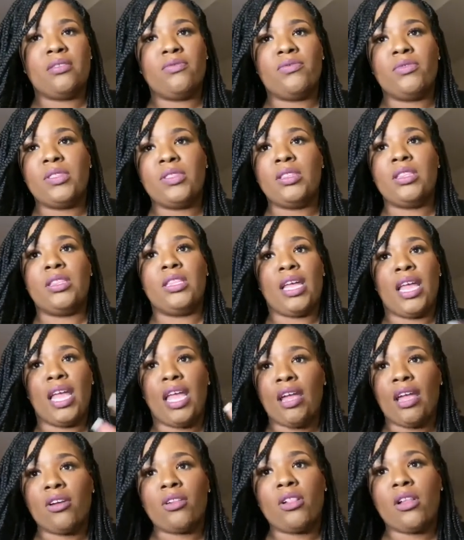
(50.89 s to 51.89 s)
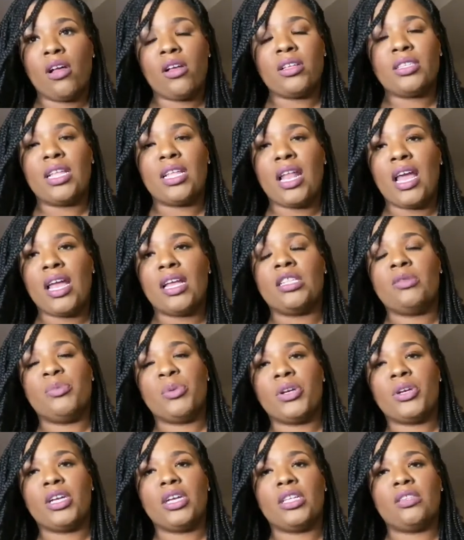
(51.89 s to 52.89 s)
of the hair loss that I
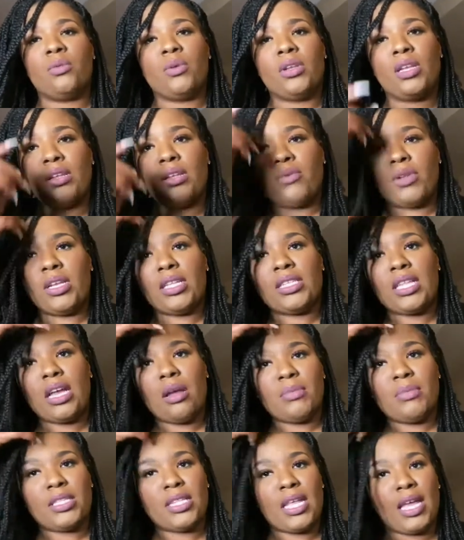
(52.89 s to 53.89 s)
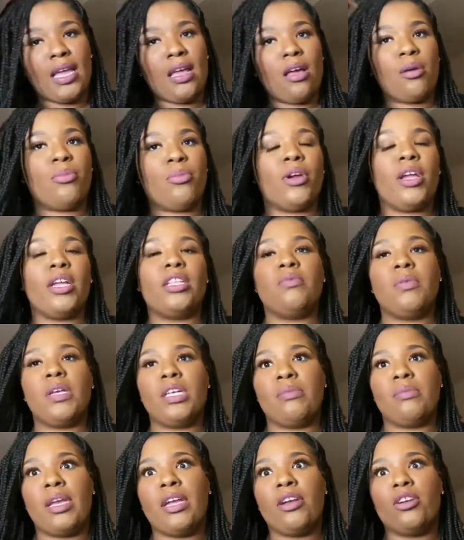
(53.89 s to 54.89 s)
experience when it's time to take out braids
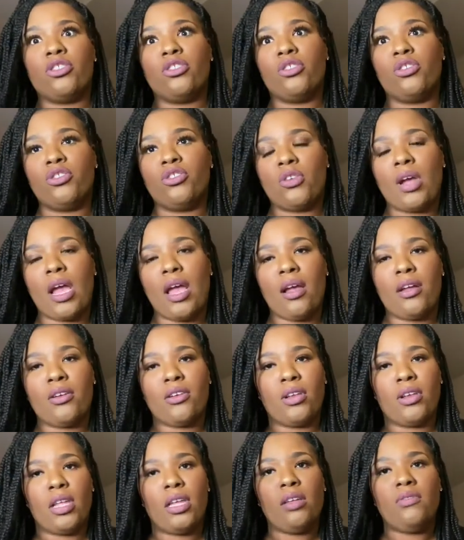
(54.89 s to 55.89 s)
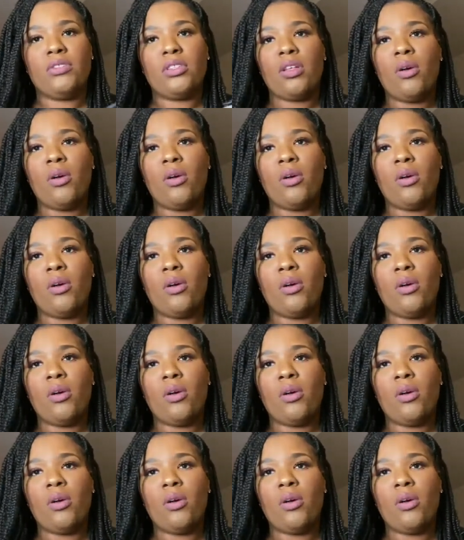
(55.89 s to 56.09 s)
because my hair is so dry underneath.